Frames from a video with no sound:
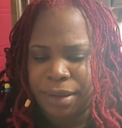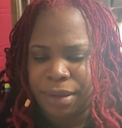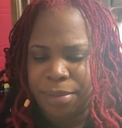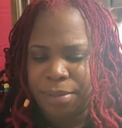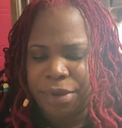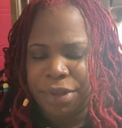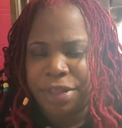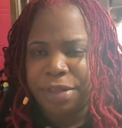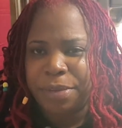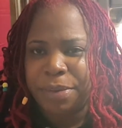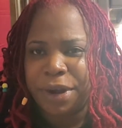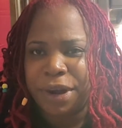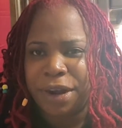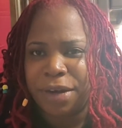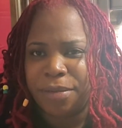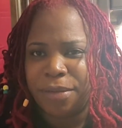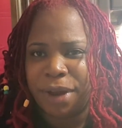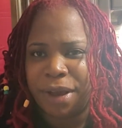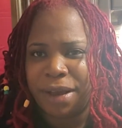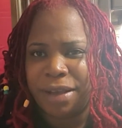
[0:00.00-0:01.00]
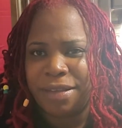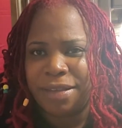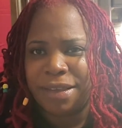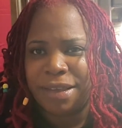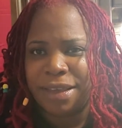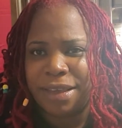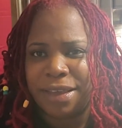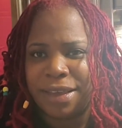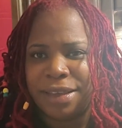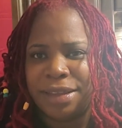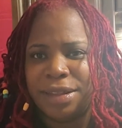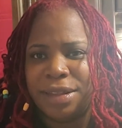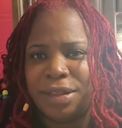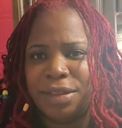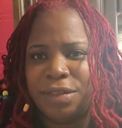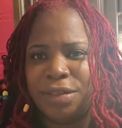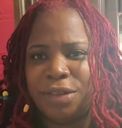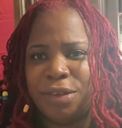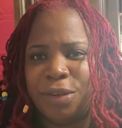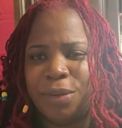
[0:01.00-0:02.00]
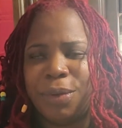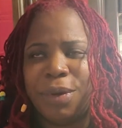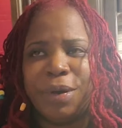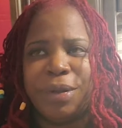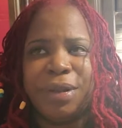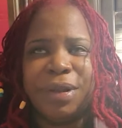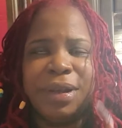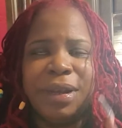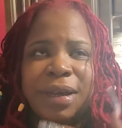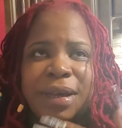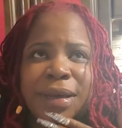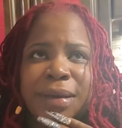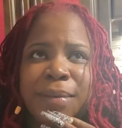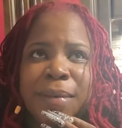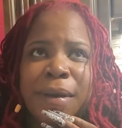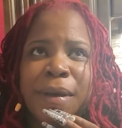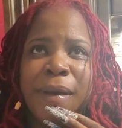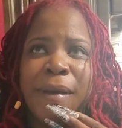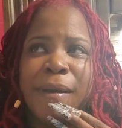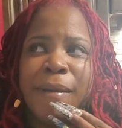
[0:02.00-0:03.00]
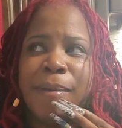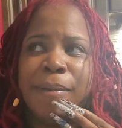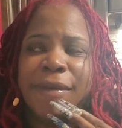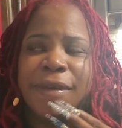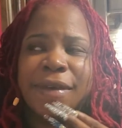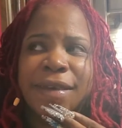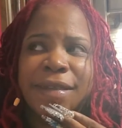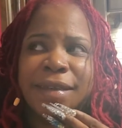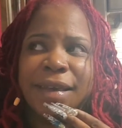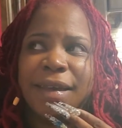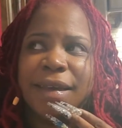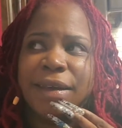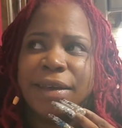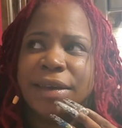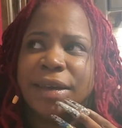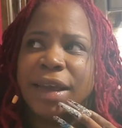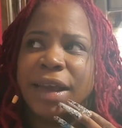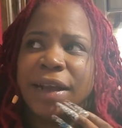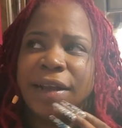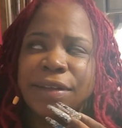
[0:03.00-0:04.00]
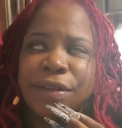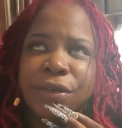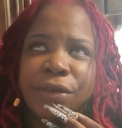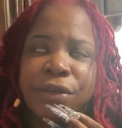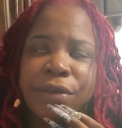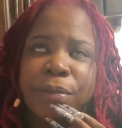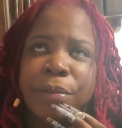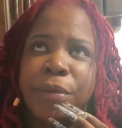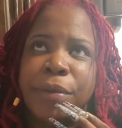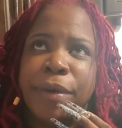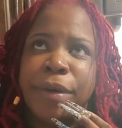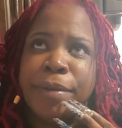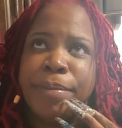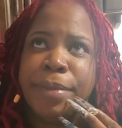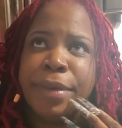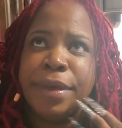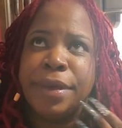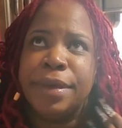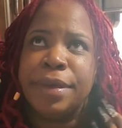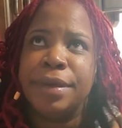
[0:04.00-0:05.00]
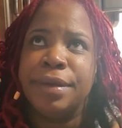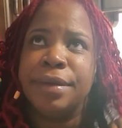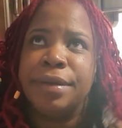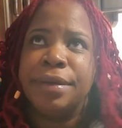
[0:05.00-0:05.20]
put the perm rods in to roll it up because I had a doctor's appointment.